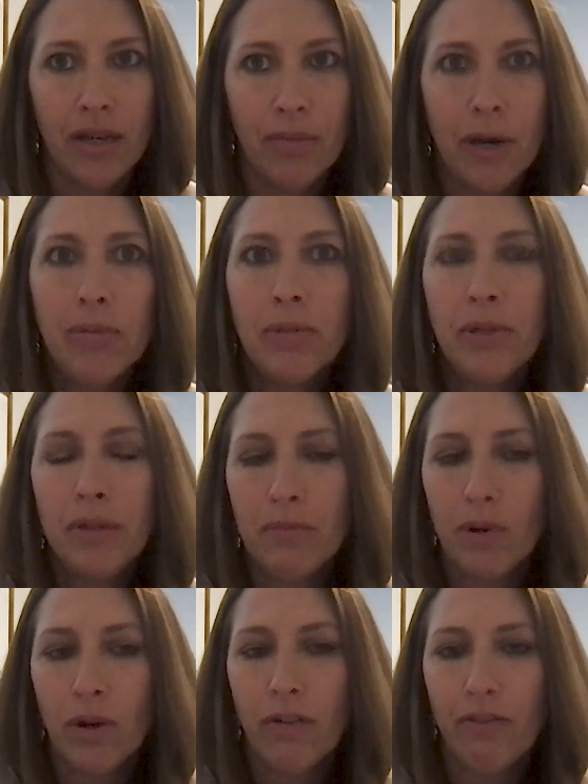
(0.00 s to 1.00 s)
probably
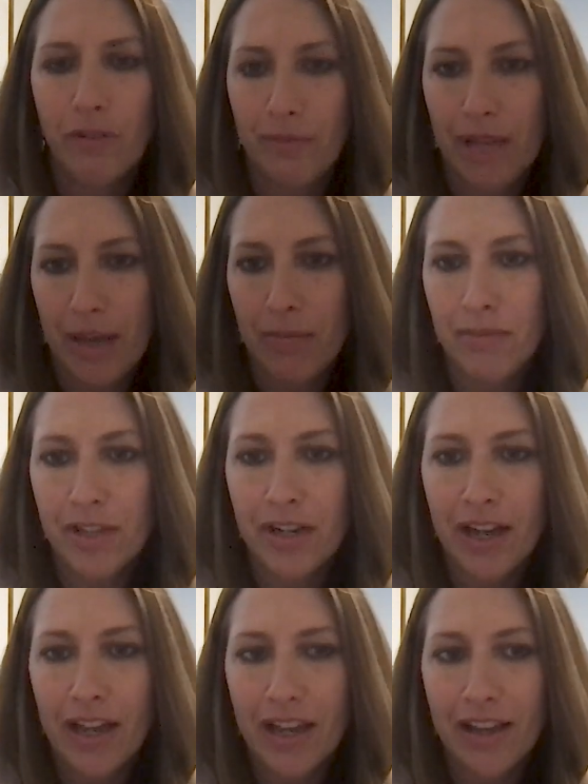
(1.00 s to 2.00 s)
more from them
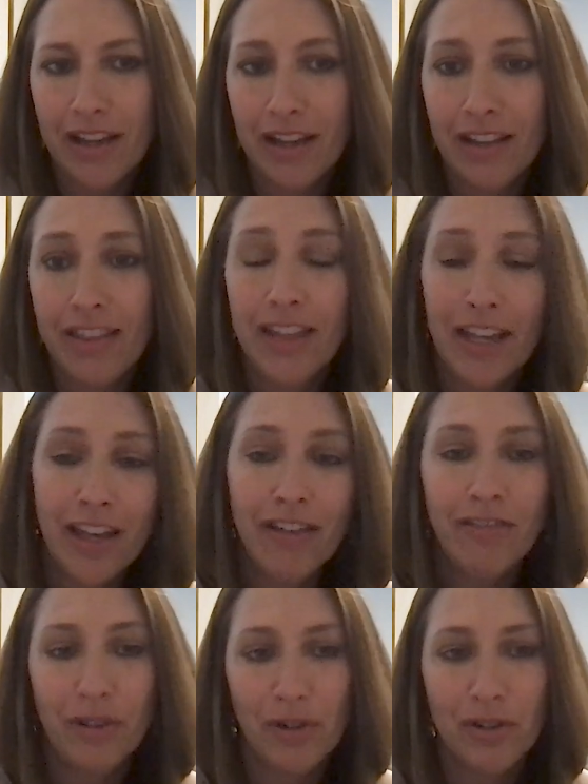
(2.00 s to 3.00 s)
than they
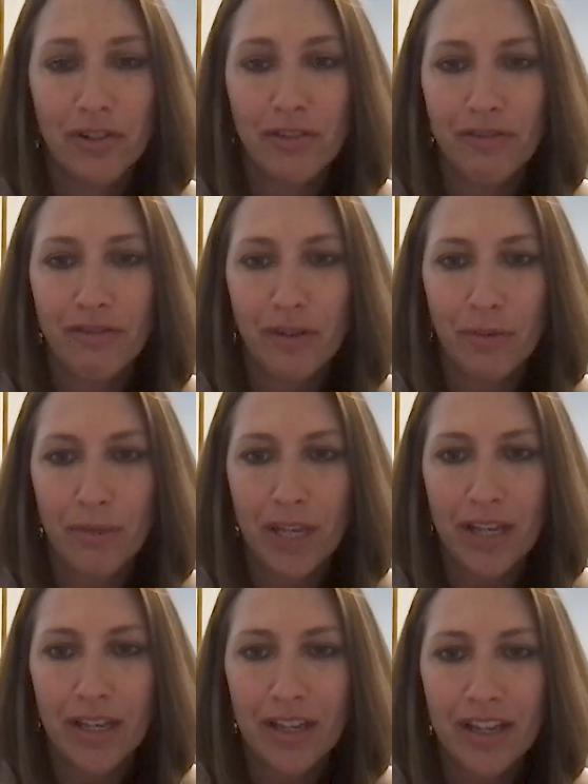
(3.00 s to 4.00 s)
have learned from
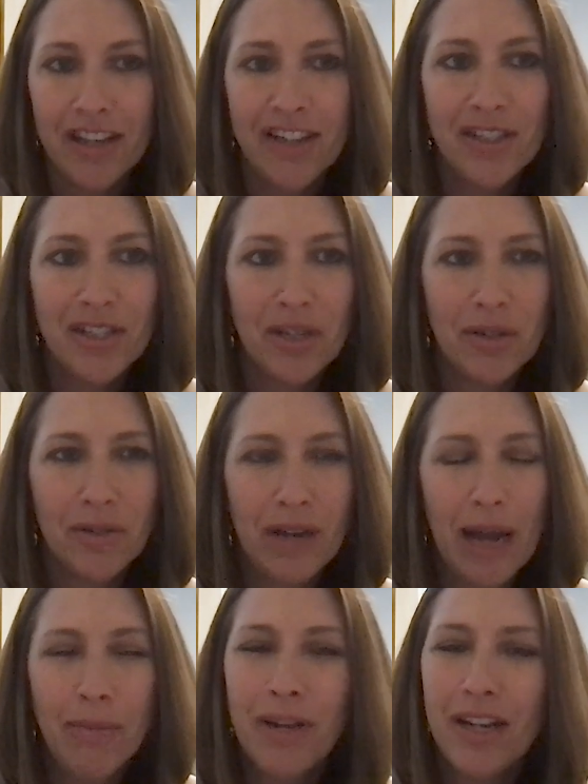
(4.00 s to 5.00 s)
me. So
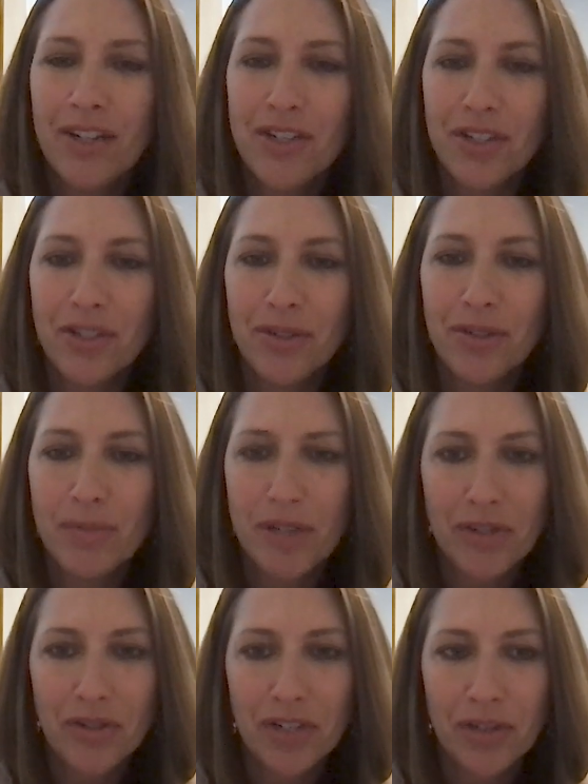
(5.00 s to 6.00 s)
I'm not sure who's
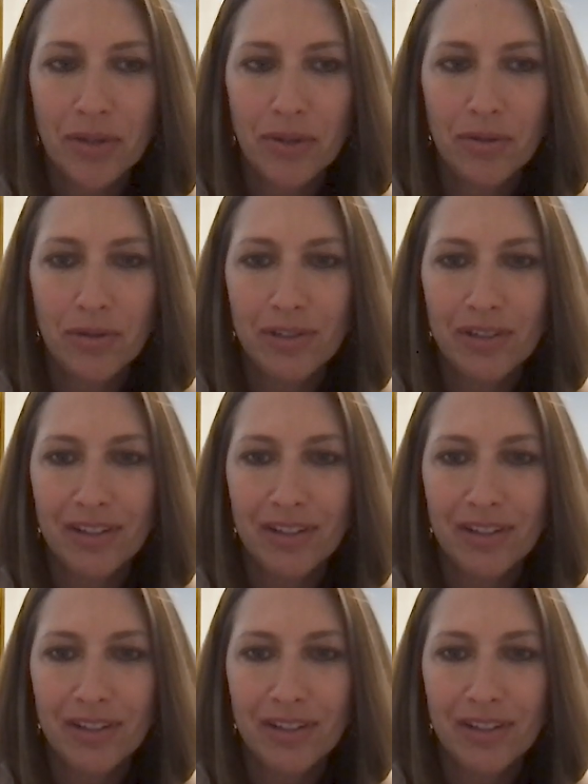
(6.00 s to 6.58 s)
mentoring who